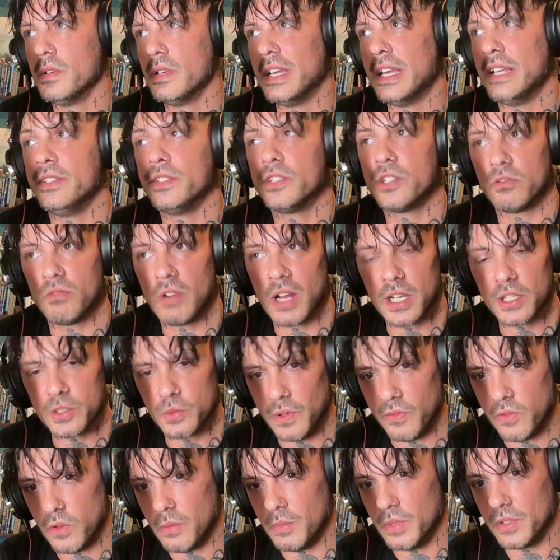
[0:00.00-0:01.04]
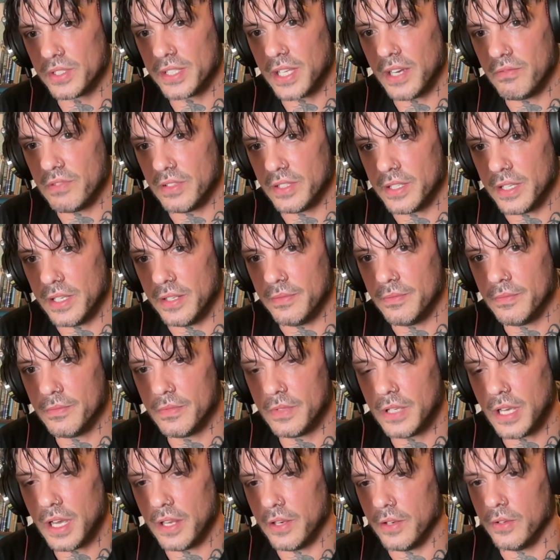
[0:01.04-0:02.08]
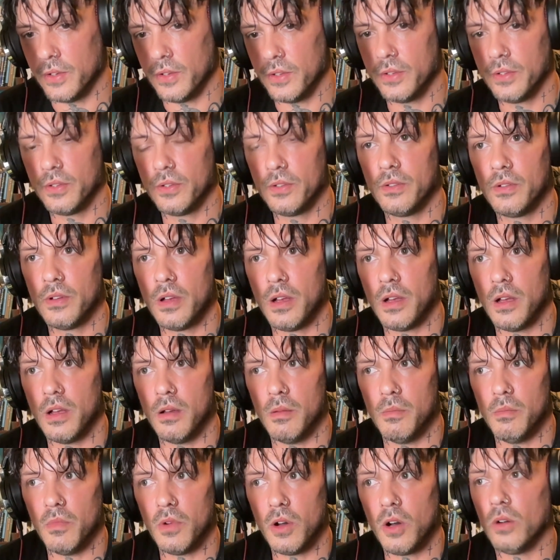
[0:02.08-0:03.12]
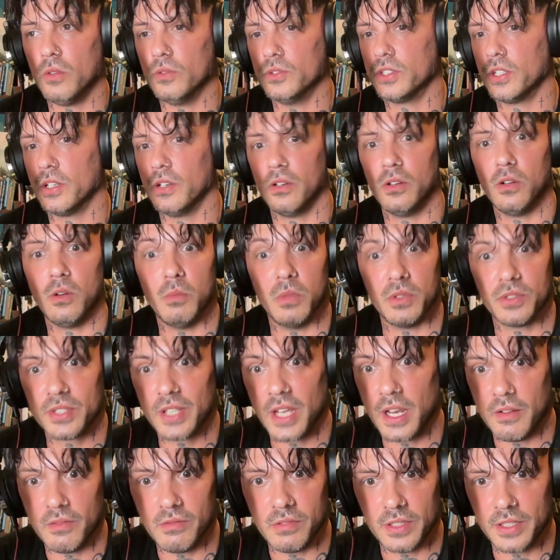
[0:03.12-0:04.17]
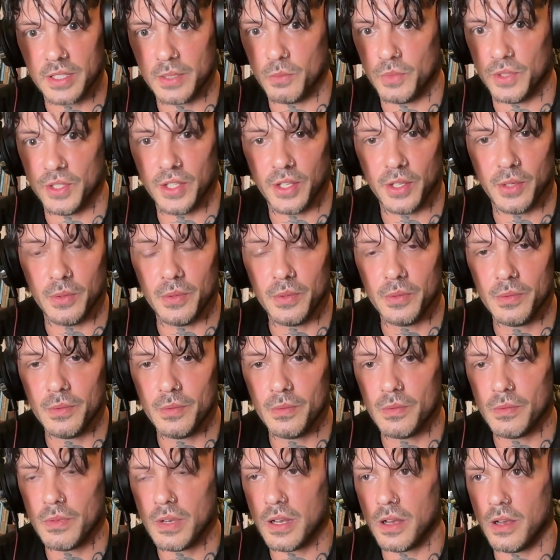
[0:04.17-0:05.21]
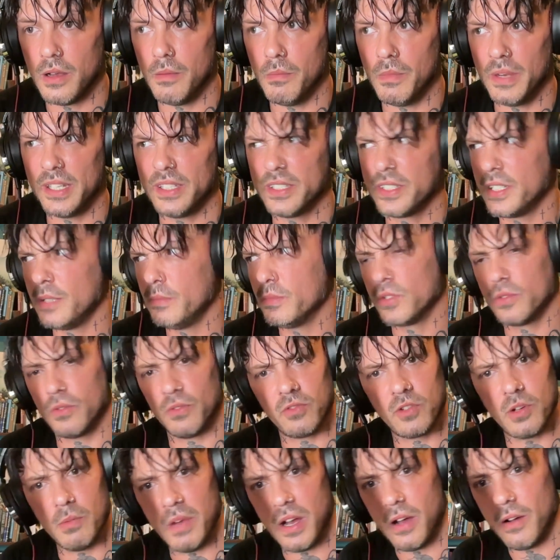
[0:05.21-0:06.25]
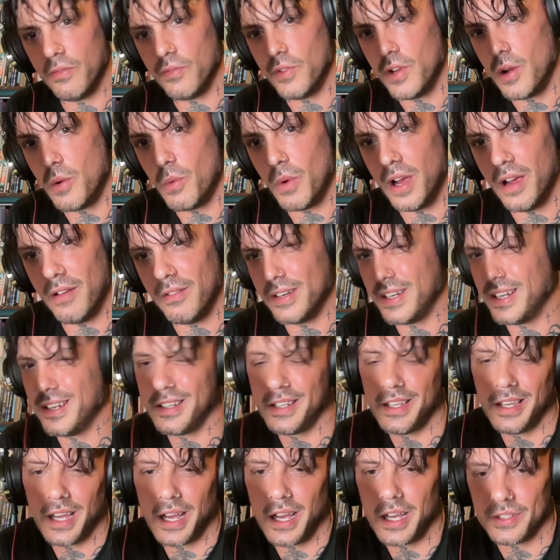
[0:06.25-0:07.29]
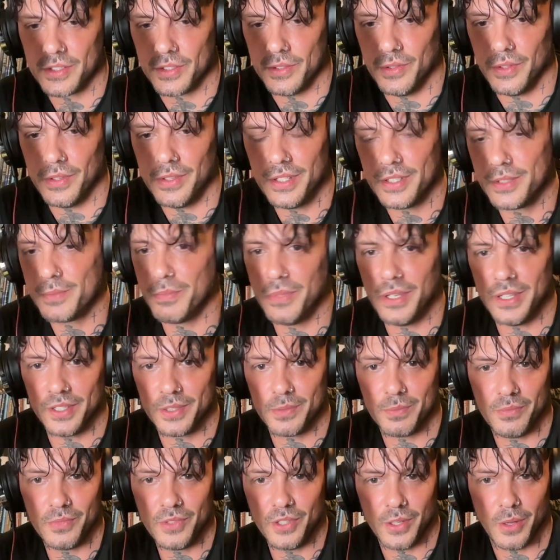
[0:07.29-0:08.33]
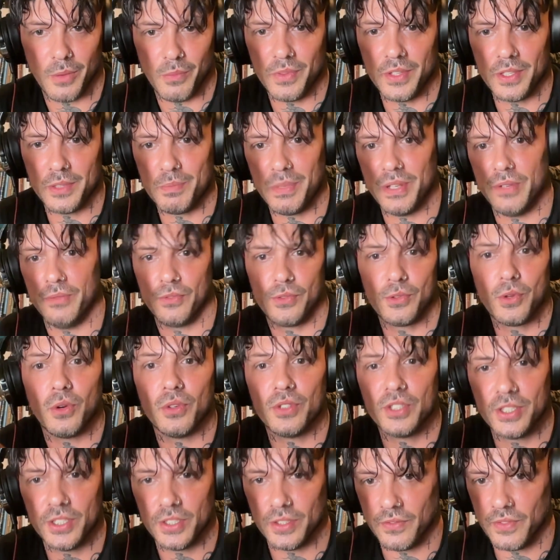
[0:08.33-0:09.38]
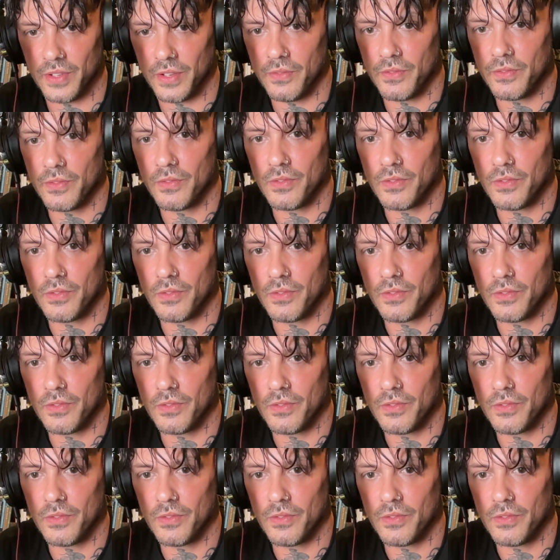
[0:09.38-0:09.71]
interact with almost everything and alter almost everything we do. And it seems to have come out of nowhere. It hasn't. It's there's been touches of it.